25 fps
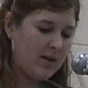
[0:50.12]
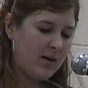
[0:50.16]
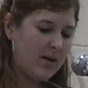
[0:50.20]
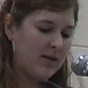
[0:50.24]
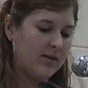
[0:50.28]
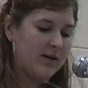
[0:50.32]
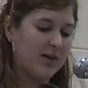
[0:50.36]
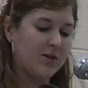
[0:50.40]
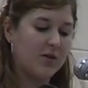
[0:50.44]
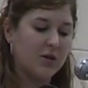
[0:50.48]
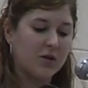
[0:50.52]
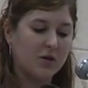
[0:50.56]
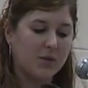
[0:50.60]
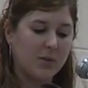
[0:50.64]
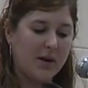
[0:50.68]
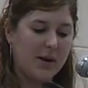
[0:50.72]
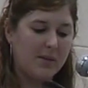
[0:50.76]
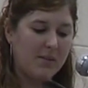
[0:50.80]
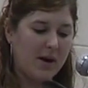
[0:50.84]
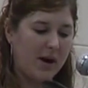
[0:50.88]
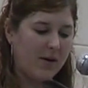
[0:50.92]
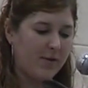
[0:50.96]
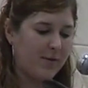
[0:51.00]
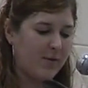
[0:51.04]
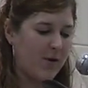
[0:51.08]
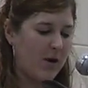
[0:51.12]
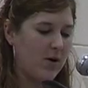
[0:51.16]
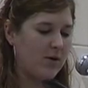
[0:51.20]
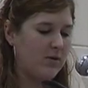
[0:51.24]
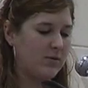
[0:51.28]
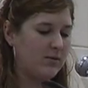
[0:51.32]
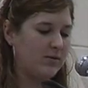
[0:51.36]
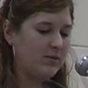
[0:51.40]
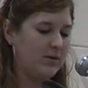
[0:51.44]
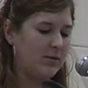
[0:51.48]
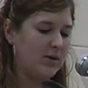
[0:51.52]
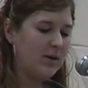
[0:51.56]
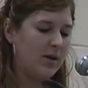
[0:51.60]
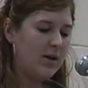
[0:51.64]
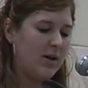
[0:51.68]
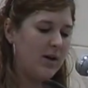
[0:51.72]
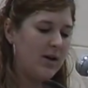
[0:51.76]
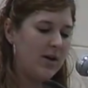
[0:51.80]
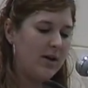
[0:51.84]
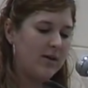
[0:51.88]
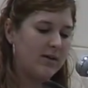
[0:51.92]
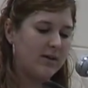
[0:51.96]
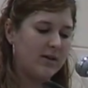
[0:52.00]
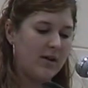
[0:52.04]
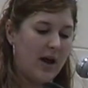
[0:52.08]
They took away my phone.
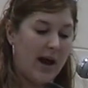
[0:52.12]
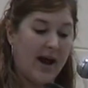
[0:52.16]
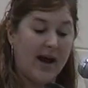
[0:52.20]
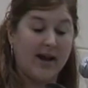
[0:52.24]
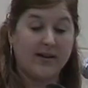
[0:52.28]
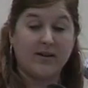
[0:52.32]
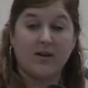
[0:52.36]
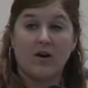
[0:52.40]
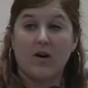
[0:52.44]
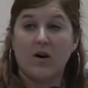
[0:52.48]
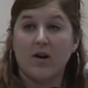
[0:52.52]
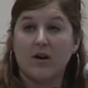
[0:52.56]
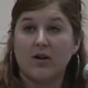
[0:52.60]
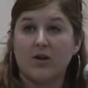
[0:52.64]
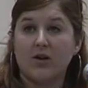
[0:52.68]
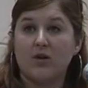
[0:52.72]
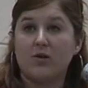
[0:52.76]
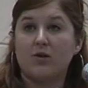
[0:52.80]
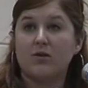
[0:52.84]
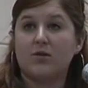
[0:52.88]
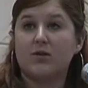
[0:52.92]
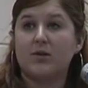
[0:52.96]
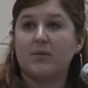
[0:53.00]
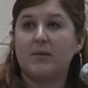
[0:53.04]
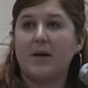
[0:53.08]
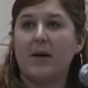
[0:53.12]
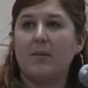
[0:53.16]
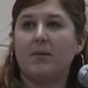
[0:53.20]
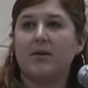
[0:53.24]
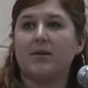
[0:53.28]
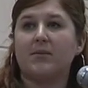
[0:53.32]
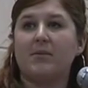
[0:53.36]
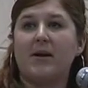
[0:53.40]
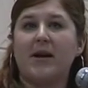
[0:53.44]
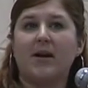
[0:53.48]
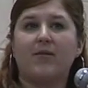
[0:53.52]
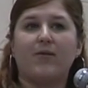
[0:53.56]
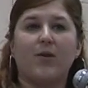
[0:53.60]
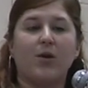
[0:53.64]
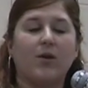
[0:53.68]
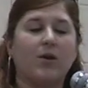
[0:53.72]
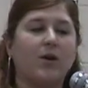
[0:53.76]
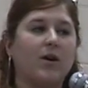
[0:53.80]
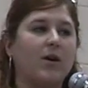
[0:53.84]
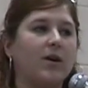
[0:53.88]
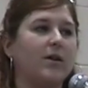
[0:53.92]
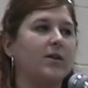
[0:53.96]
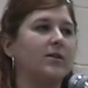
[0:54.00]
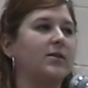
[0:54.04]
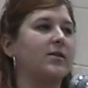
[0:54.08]
I had to argue to be able to make phone
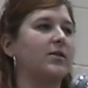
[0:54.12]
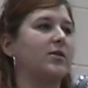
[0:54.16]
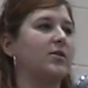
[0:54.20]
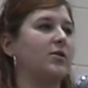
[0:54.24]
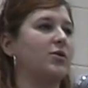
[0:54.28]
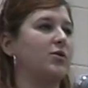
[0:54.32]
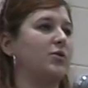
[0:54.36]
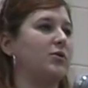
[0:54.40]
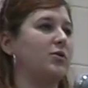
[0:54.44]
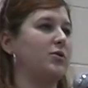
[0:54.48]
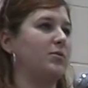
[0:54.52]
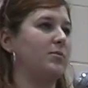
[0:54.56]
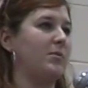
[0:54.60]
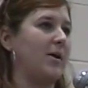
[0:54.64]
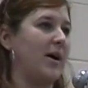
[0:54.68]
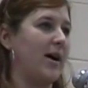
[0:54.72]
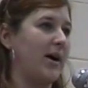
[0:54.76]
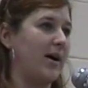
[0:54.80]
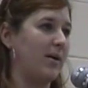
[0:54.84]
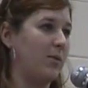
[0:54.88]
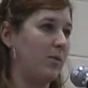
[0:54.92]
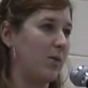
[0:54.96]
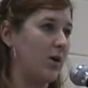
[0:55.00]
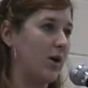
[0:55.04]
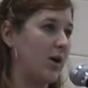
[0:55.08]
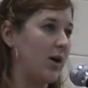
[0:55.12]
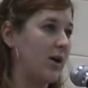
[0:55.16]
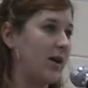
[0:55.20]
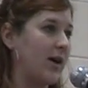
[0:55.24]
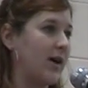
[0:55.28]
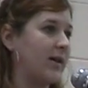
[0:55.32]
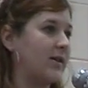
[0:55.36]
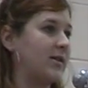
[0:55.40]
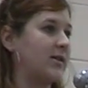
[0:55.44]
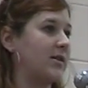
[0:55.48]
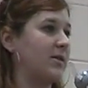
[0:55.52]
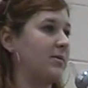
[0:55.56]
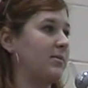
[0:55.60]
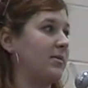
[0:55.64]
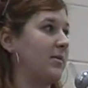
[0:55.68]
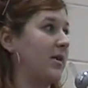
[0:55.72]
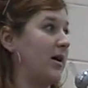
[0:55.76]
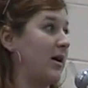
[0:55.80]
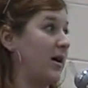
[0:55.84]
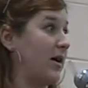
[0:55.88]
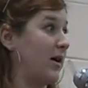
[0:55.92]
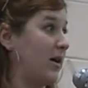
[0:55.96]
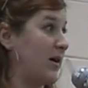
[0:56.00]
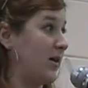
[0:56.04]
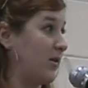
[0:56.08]
calls to my work and to
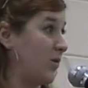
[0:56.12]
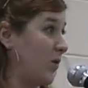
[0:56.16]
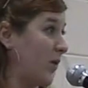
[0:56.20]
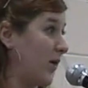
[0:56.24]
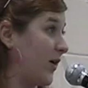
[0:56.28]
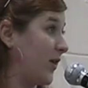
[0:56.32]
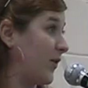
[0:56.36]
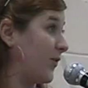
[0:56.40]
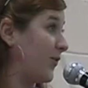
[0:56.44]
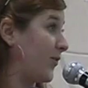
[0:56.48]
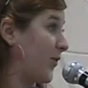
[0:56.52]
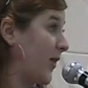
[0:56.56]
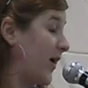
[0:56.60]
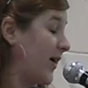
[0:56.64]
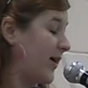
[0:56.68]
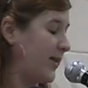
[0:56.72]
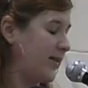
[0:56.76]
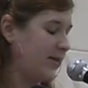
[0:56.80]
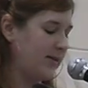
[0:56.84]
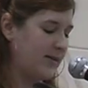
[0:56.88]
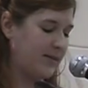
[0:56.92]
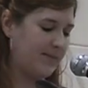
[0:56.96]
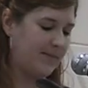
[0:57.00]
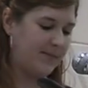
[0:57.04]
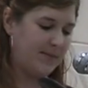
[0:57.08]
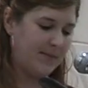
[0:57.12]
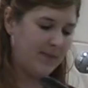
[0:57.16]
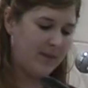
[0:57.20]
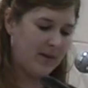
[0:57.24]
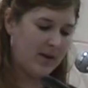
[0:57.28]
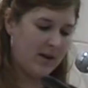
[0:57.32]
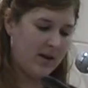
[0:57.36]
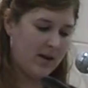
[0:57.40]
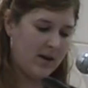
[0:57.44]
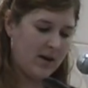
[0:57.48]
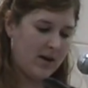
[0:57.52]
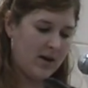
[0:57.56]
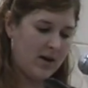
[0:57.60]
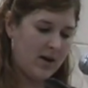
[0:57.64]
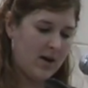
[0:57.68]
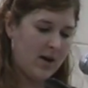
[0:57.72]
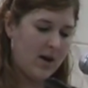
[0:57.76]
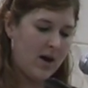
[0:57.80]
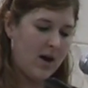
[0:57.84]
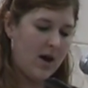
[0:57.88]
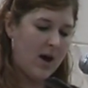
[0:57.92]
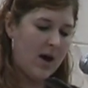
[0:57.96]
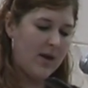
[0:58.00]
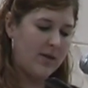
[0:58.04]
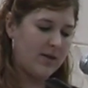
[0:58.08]
my lawyer friend.
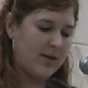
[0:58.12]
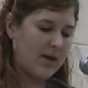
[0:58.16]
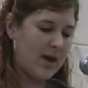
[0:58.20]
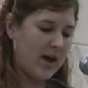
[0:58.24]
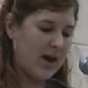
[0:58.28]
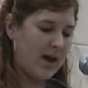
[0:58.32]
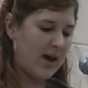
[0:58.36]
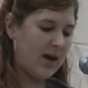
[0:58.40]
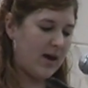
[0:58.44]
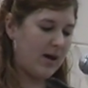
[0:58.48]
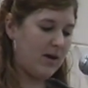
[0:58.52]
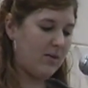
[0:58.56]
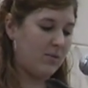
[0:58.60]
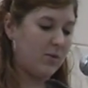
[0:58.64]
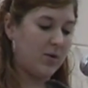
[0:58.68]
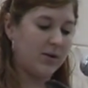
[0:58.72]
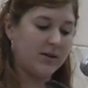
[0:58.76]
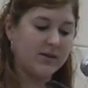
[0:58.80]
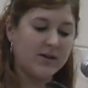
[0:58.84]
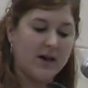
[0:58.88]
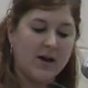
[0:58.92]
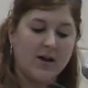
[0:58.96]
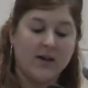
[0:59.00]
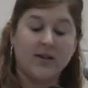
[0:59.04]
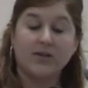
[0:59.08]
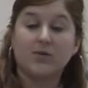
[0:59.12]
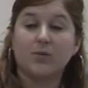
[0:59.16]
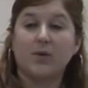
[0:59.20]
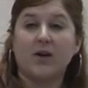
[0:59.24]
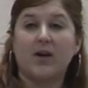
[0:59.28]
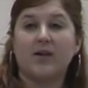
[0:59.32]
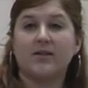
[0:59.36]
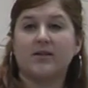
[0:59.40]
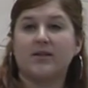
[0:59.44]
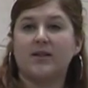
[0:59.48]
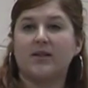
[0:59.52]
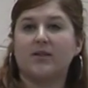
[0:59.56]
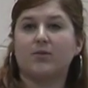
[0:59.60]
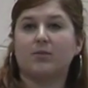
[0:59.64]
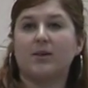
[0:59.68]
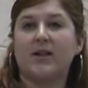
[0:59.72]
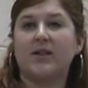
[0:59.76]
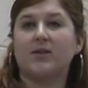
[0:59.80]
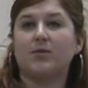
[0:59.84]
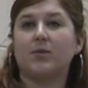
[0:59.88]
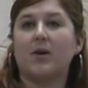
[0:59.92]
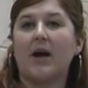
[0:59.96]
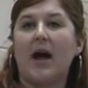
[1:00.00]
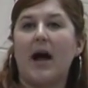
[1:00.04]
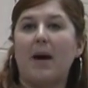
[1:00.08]
They wouldn't tell us where else these
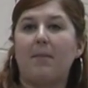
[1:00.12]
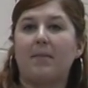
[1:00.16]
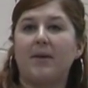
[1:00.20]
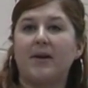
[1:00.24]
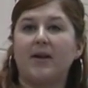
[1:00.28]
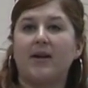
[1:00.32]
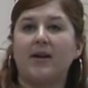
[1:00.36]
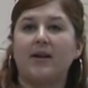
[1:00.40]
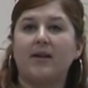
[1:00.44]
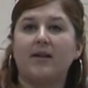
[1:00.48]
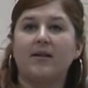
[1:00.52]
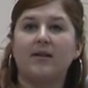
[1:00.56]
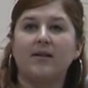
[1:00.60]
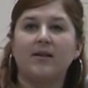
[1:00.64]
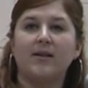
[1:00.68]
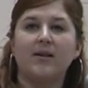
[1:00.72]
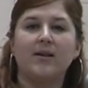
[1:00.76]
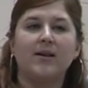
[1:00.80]
raids were happening.